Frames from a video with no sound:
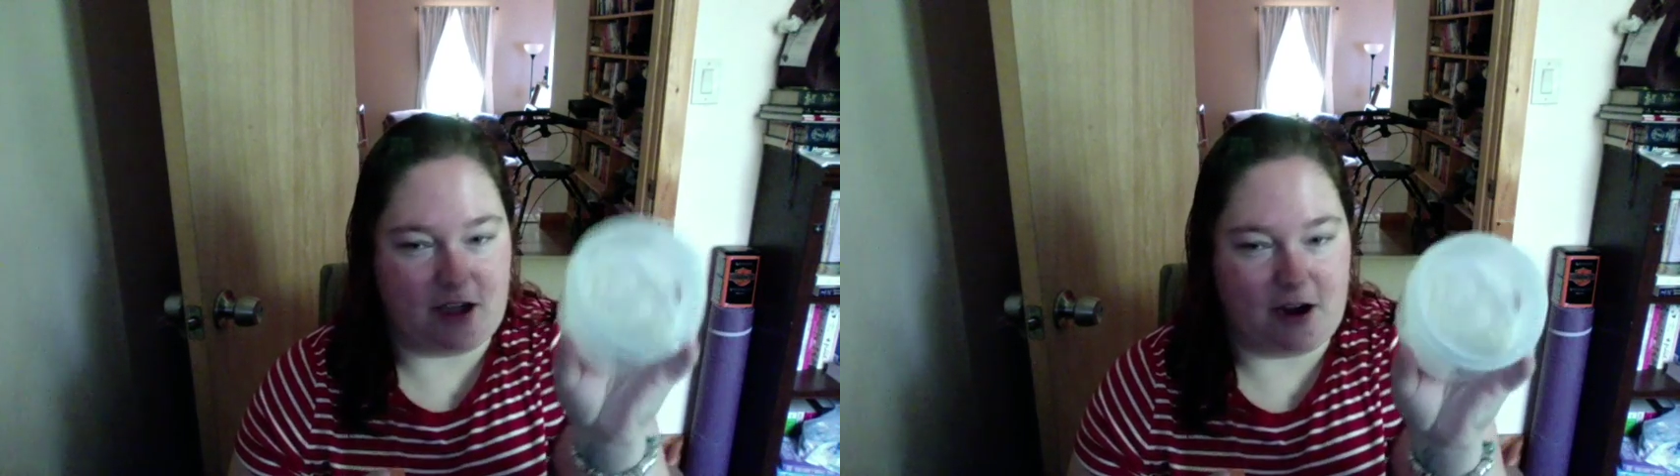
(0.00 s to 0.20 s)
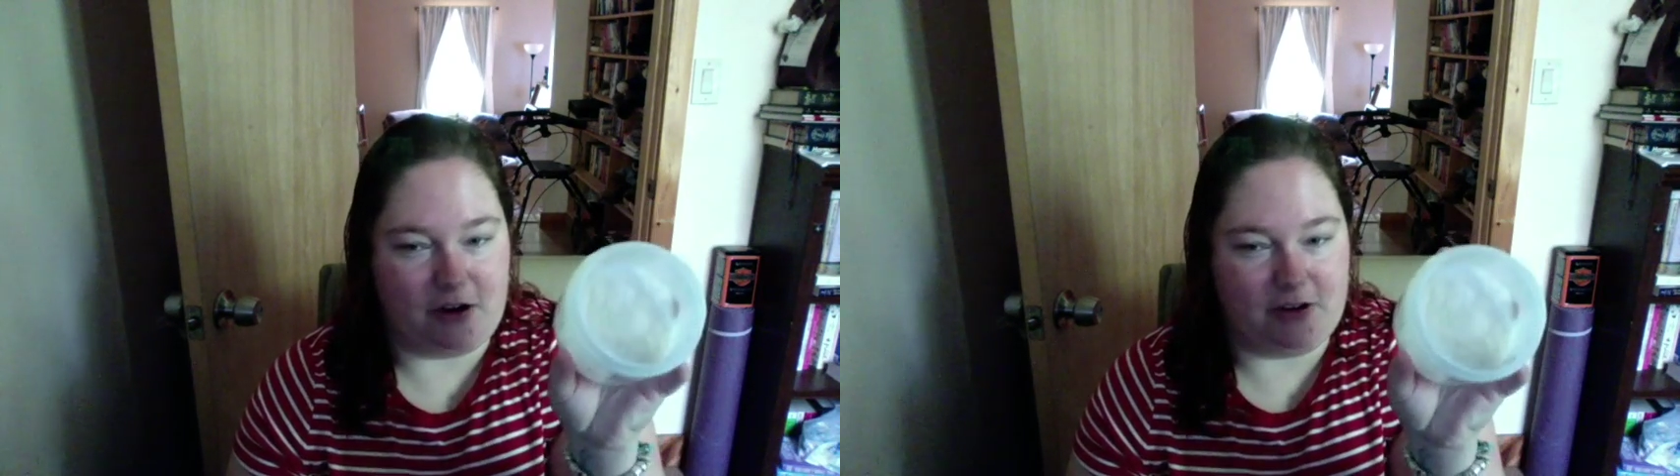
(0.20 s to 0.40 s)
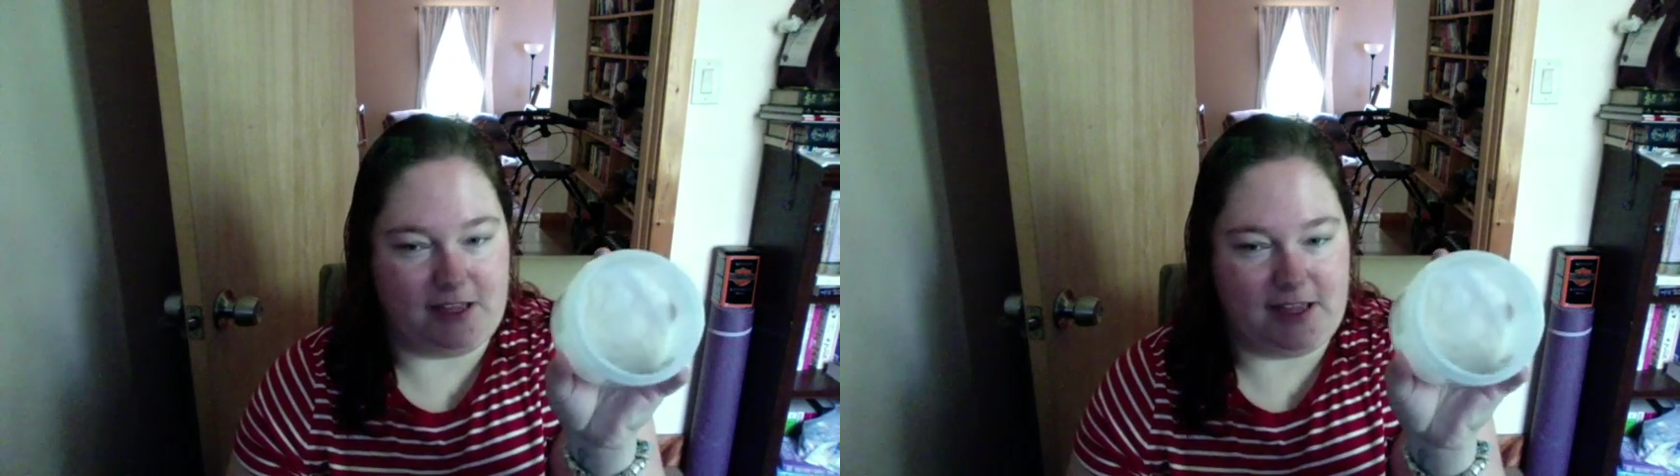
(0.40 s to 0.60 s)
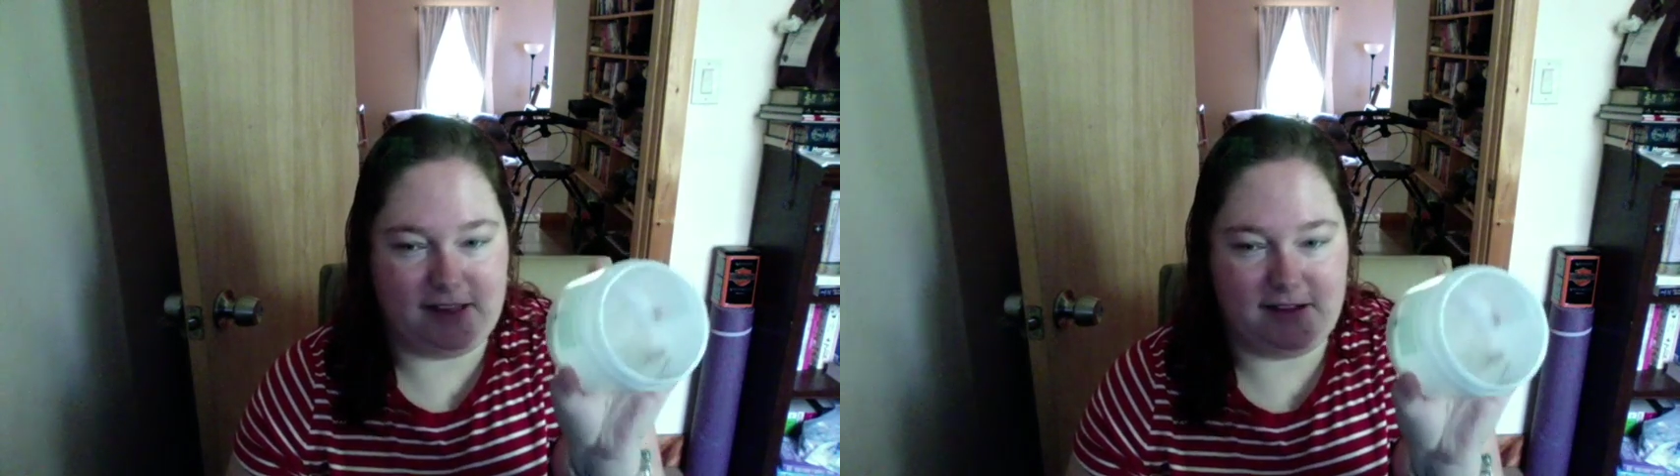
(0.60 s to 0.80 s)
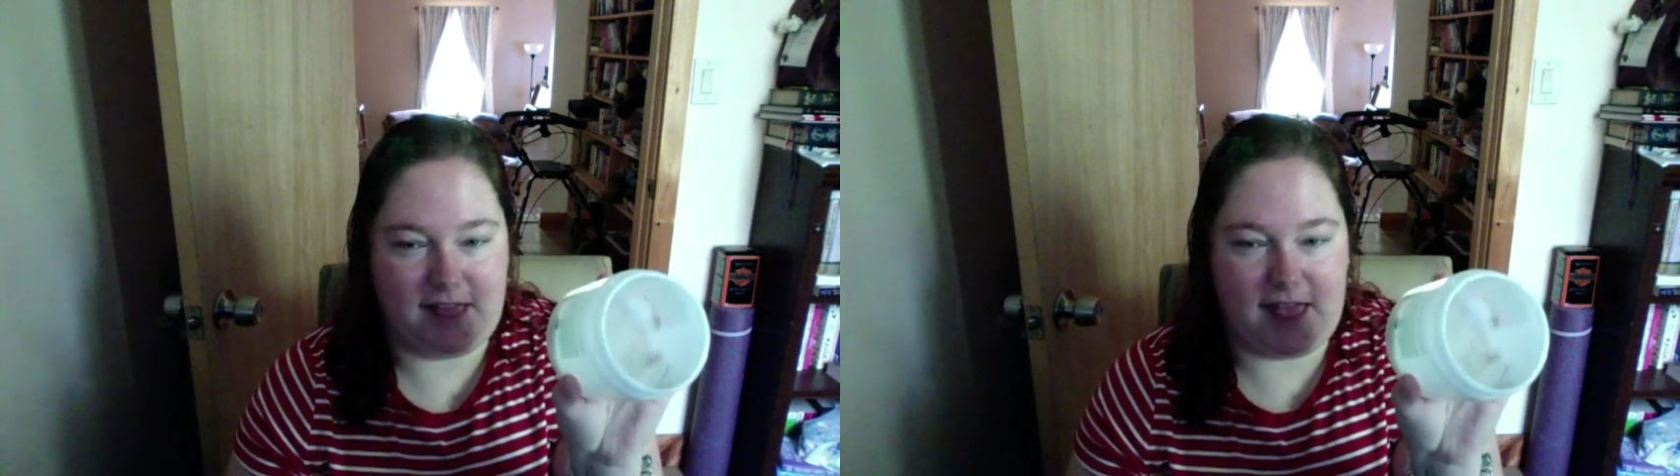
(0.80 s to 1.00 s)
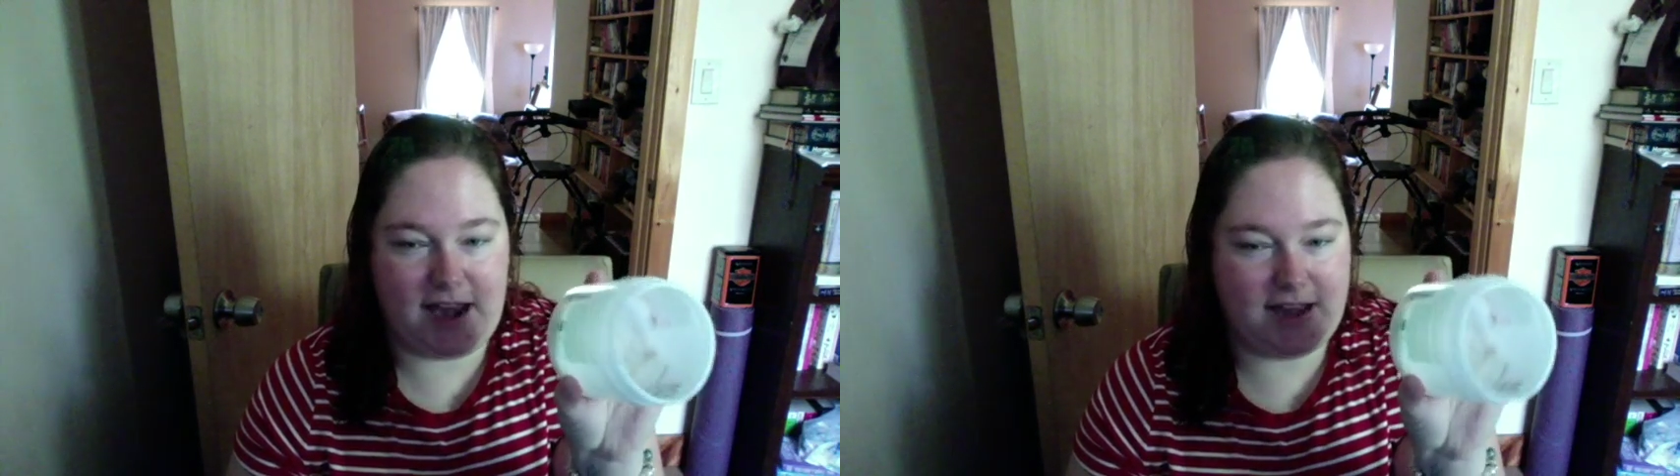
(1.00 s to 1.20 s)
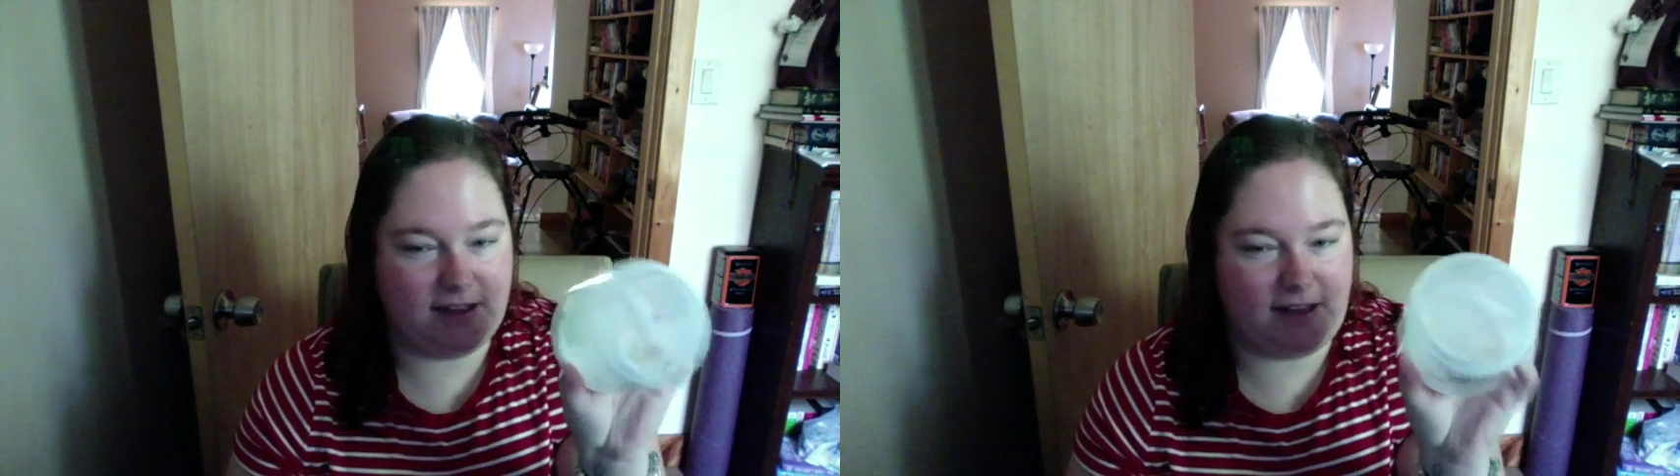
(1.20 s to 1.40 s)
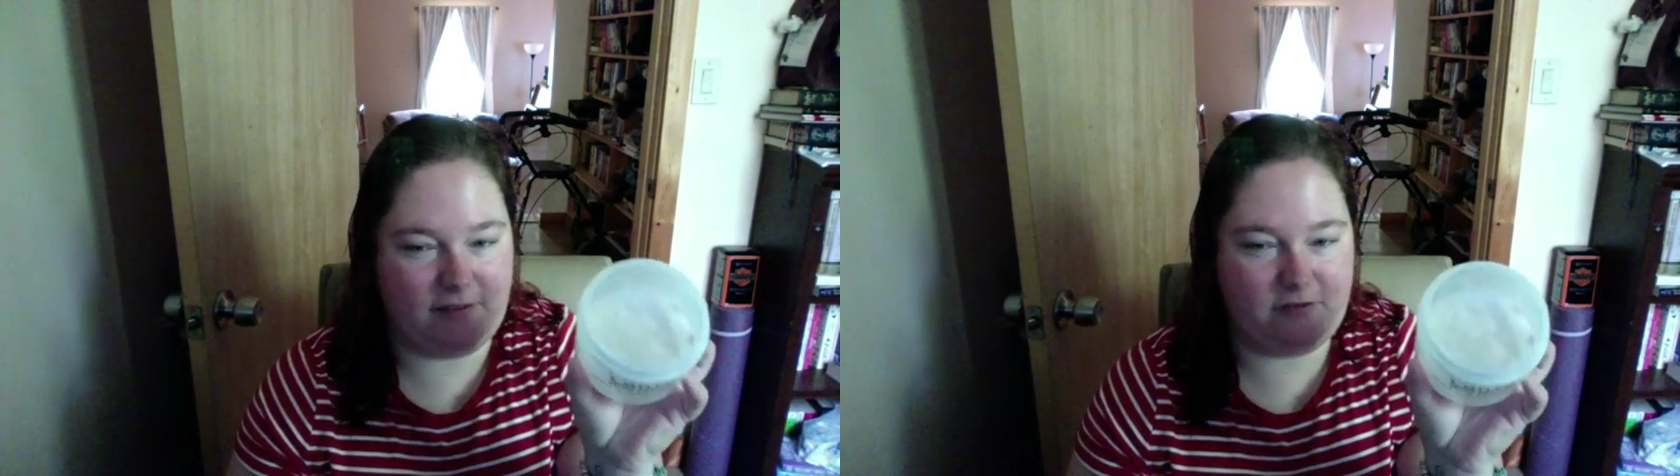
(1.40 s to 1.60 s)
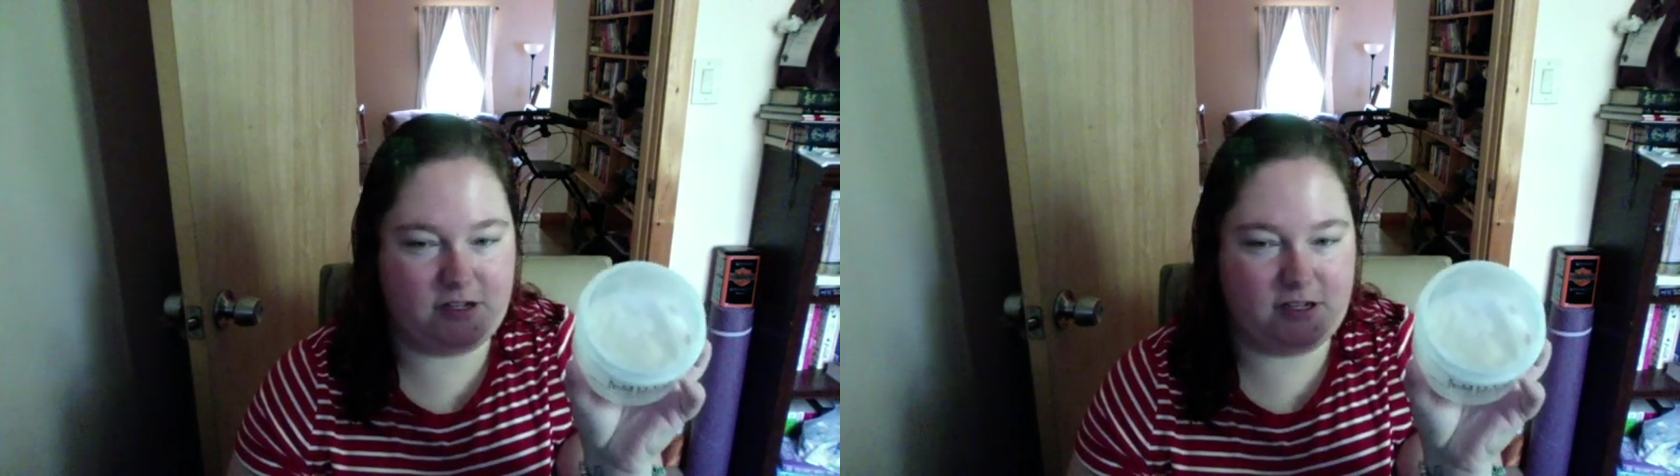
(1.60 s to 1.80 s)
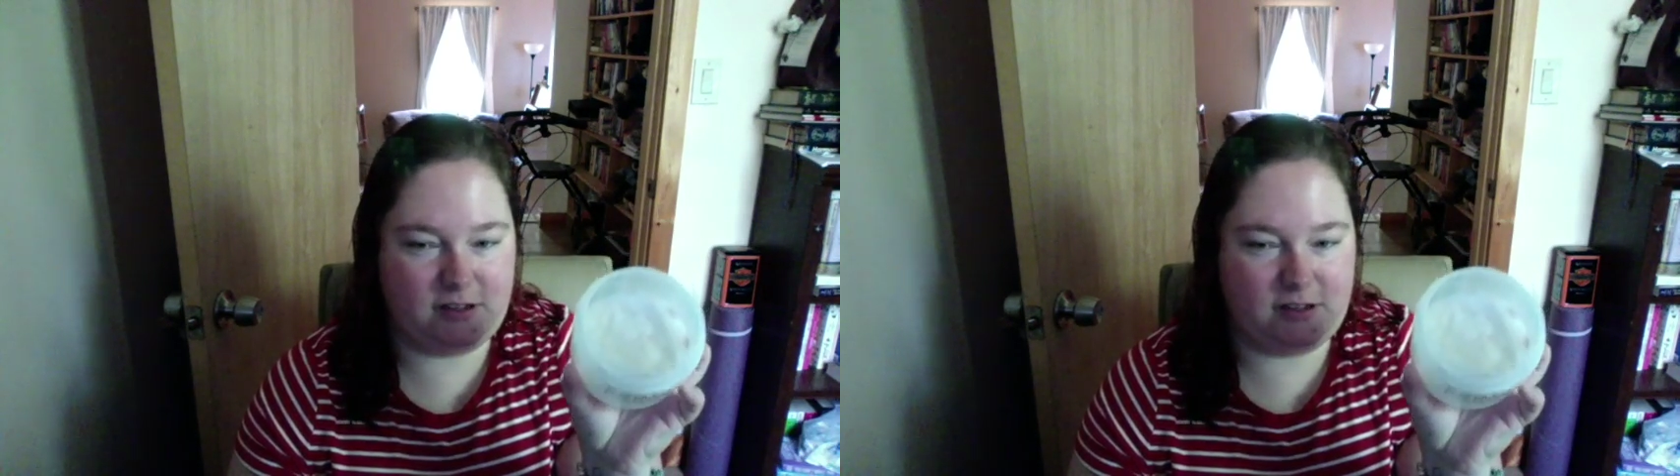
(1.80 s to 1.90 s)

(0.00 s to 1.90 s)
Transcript: hardly any left,